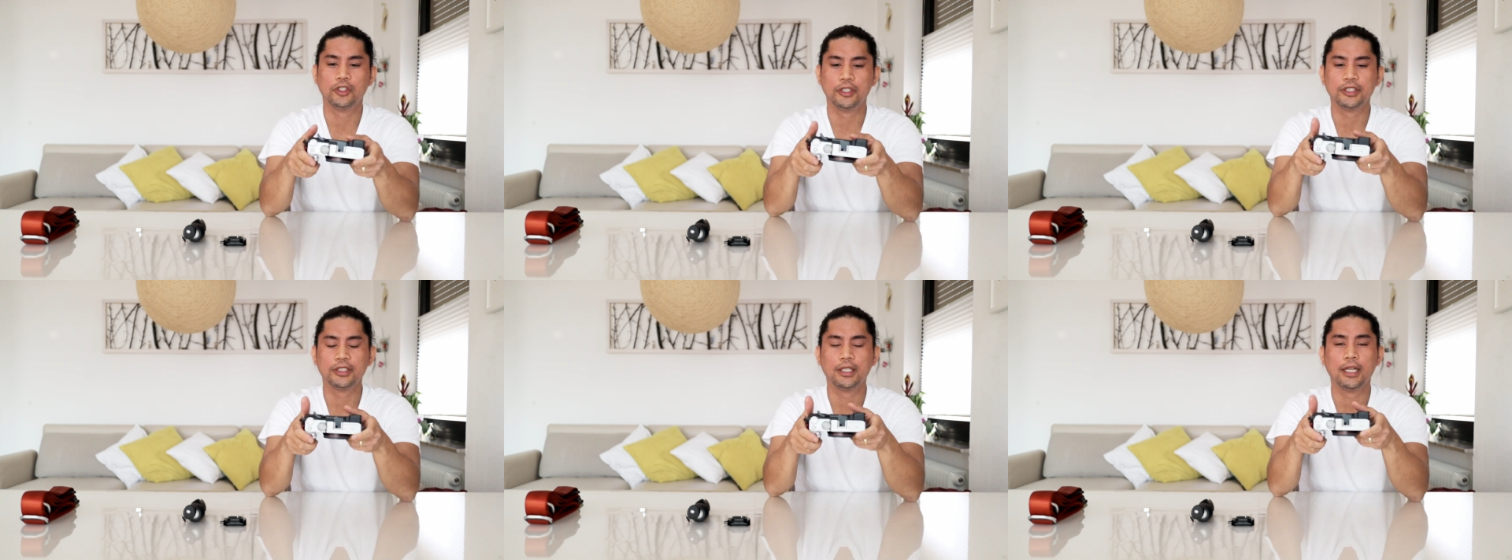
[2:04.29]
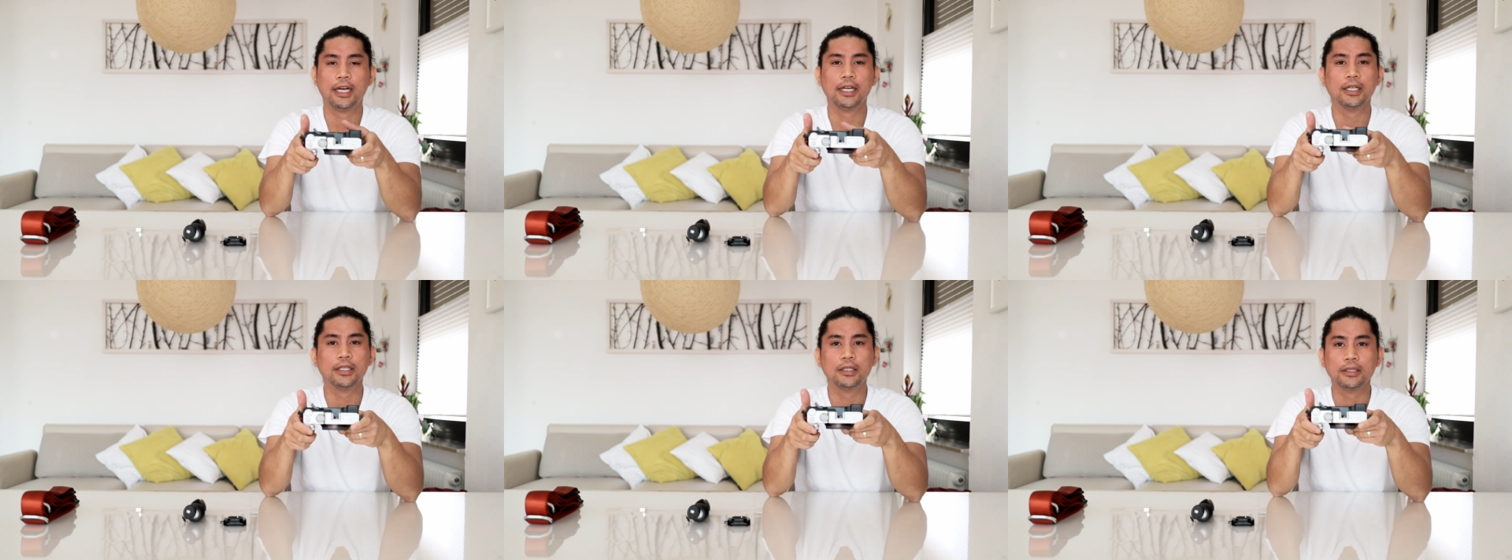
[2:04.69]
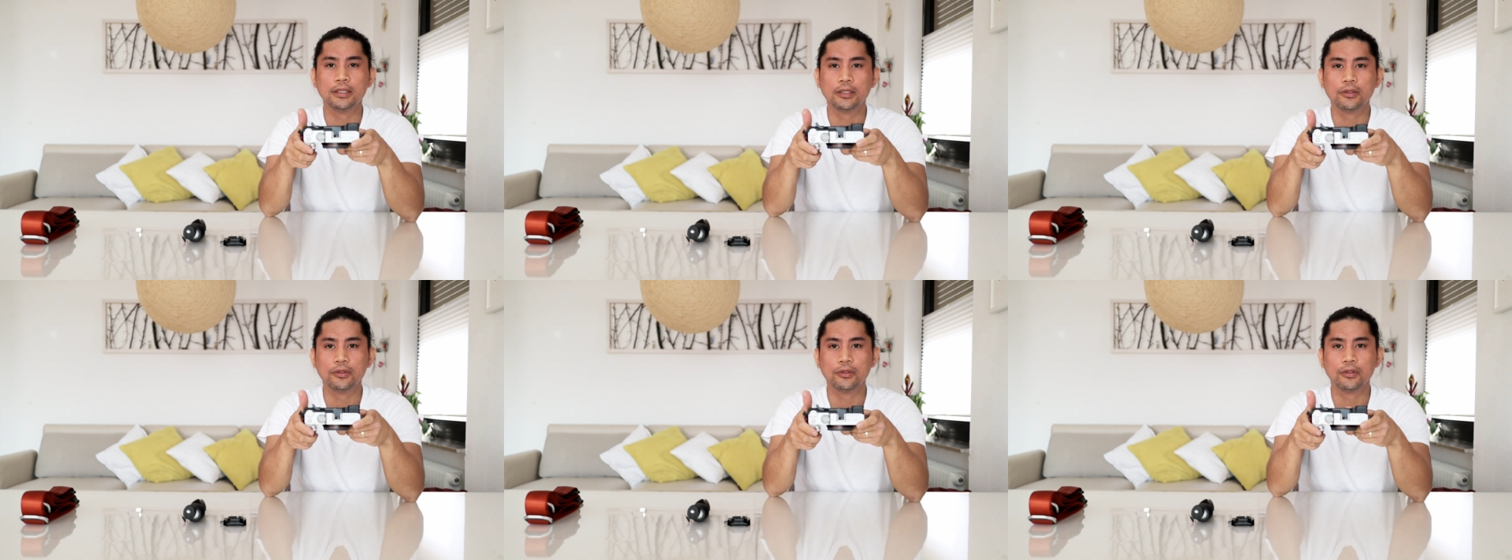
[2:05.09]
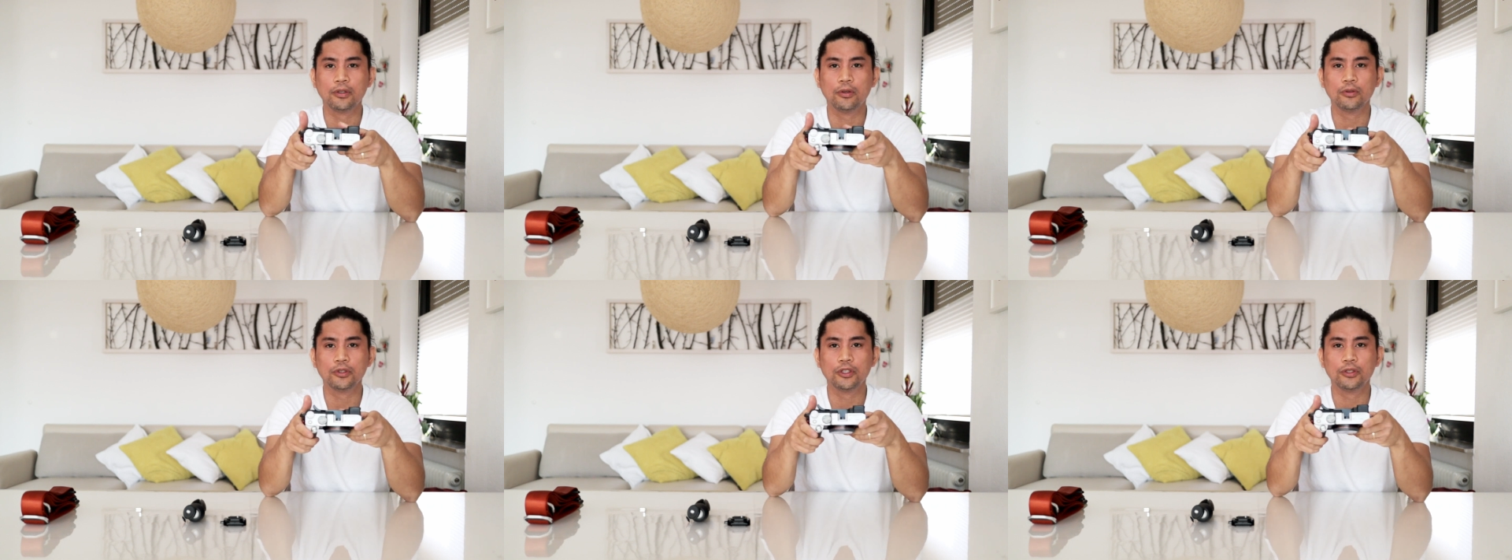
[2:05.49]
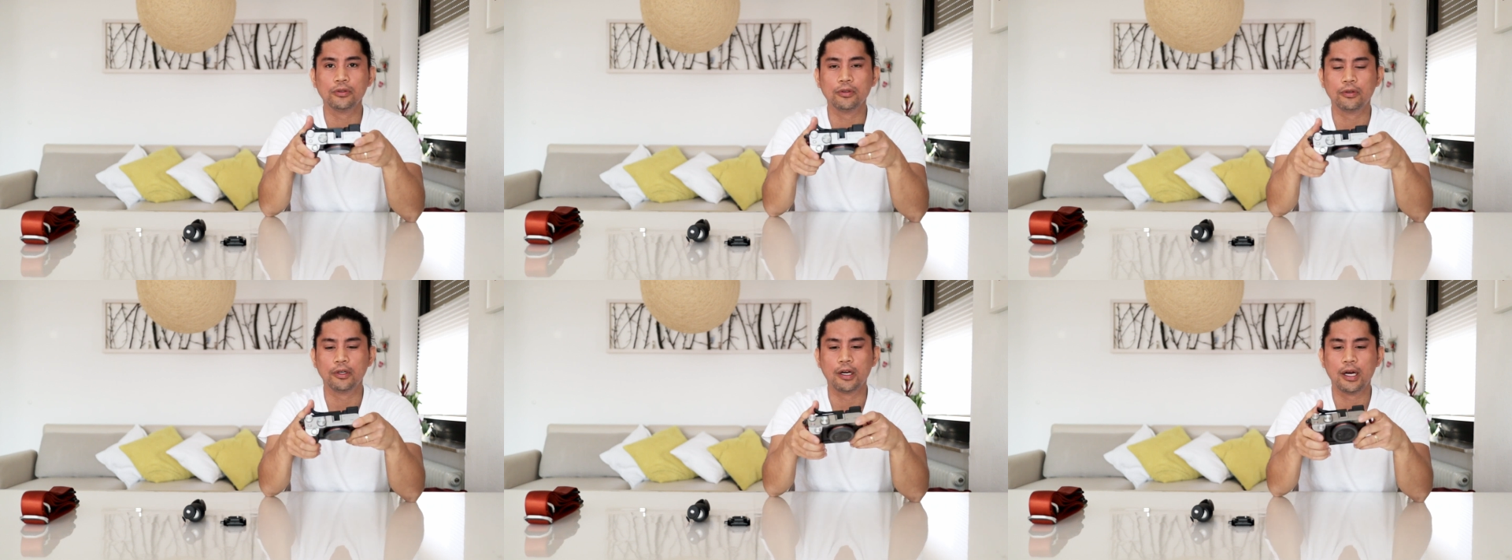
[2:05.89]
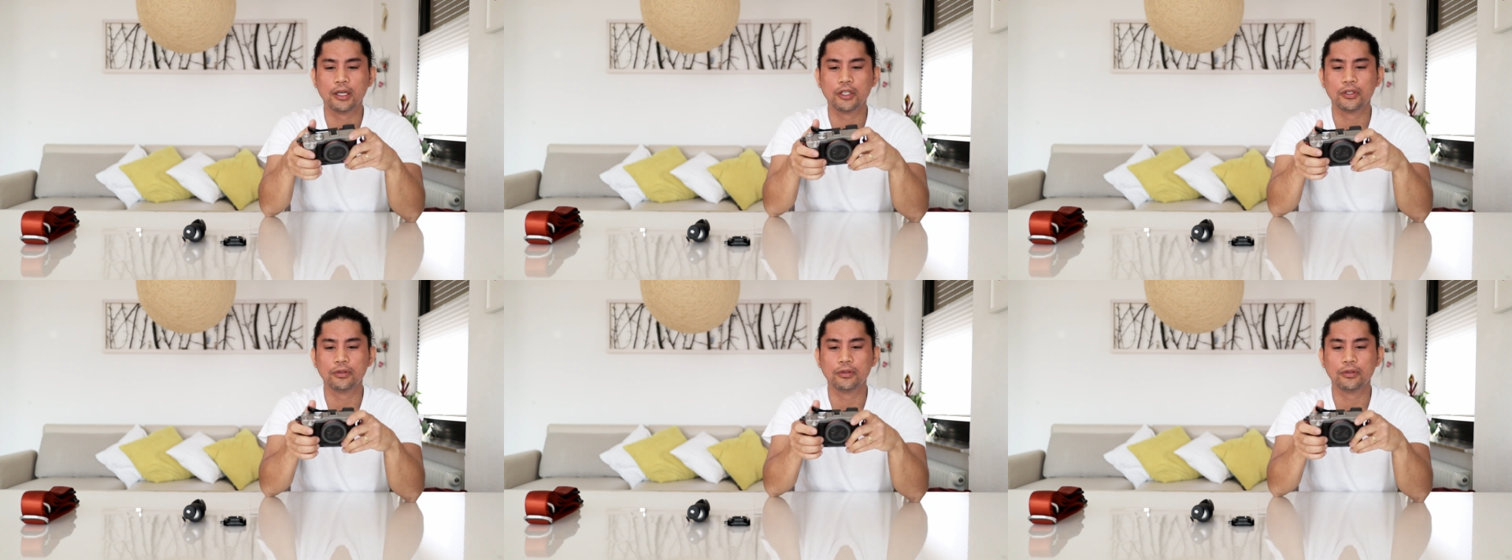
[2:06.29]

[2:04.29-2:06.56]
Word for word: Just slide it into your cold shoe or hot